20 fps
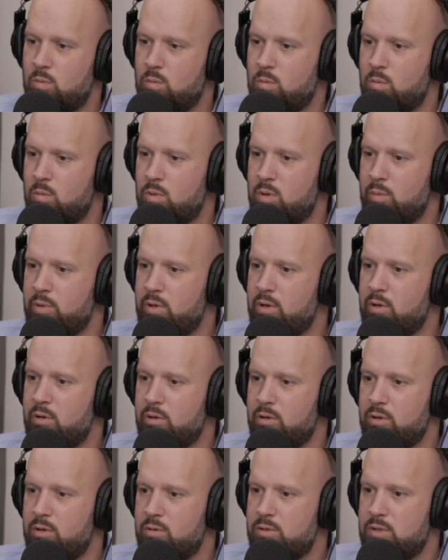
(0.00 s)
what I'm
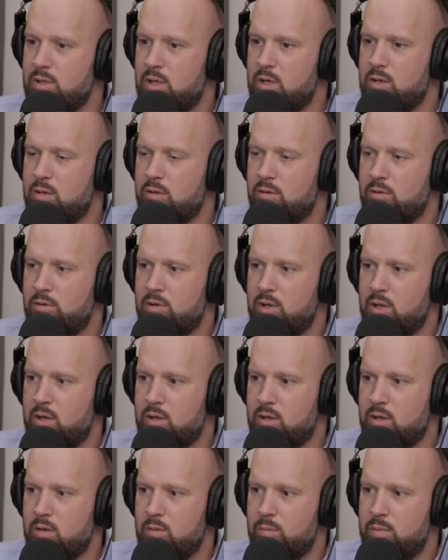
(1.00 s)
hearing you say is that
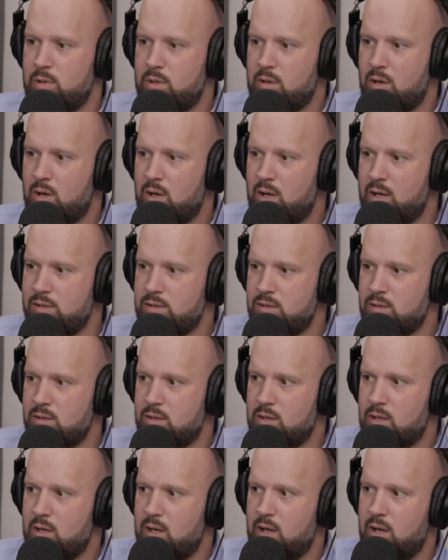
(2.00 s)
it can be
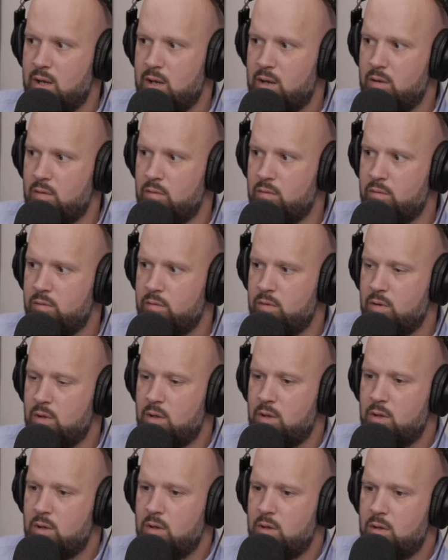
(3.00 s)
costly to have
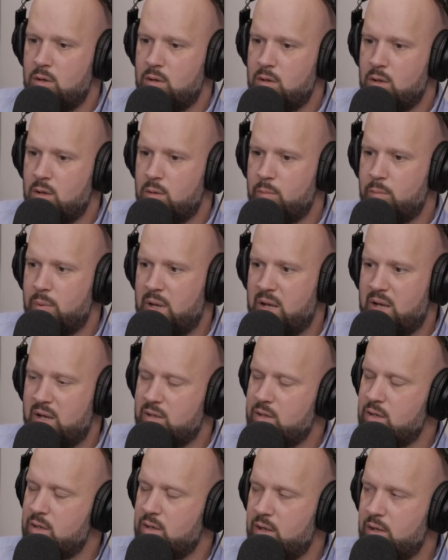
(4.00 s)
a
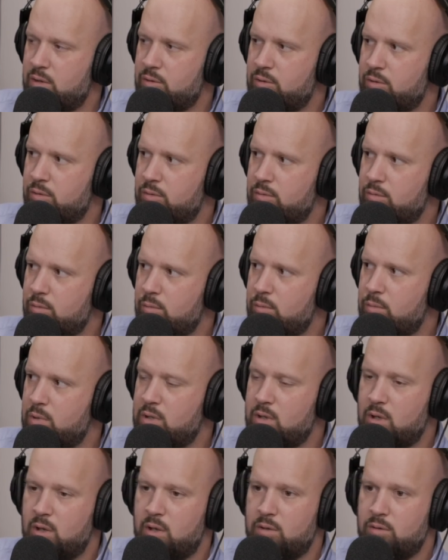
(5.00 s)
bad connector,
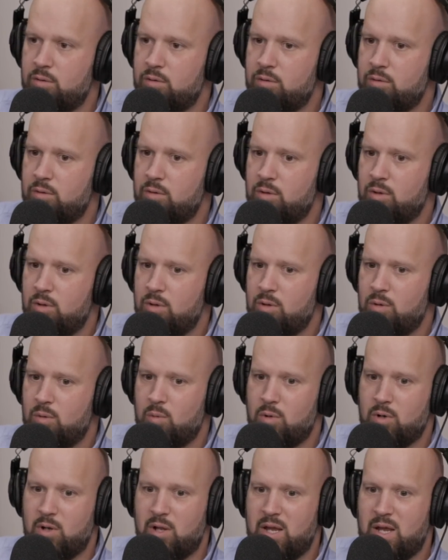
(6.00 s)
because
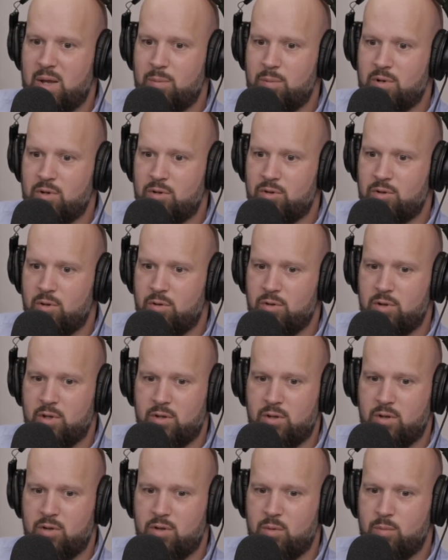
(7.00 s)
what'll happen is they'll
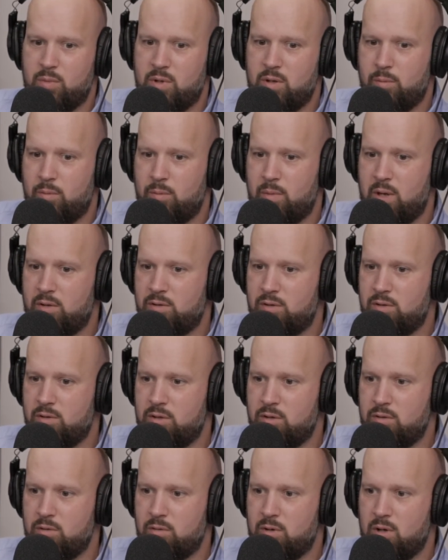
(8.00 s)
think that the BMS is
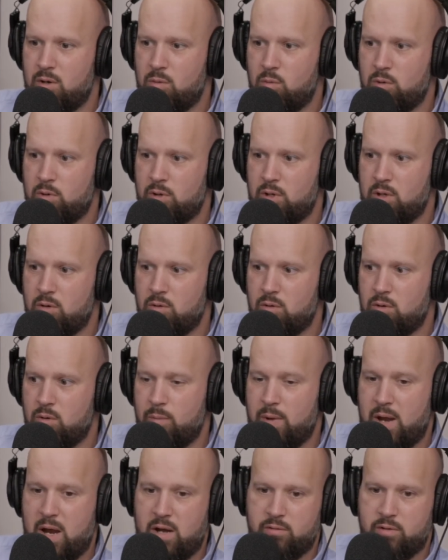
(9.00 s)
either not working or the
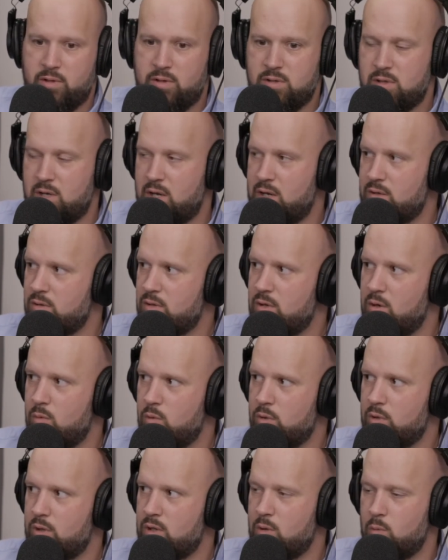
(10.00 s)
battery stacks are not
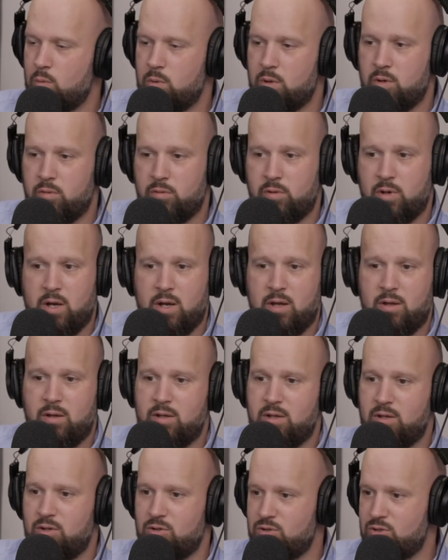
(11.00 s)
working, when in
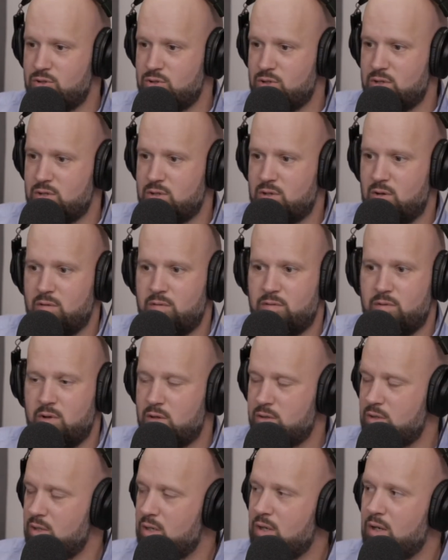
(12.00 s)
reality it's just a
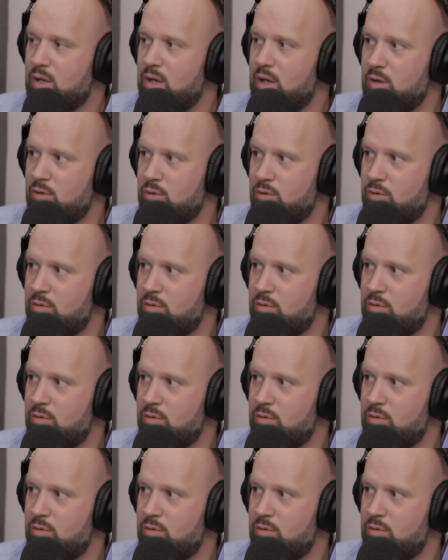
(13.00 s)
faulty connector.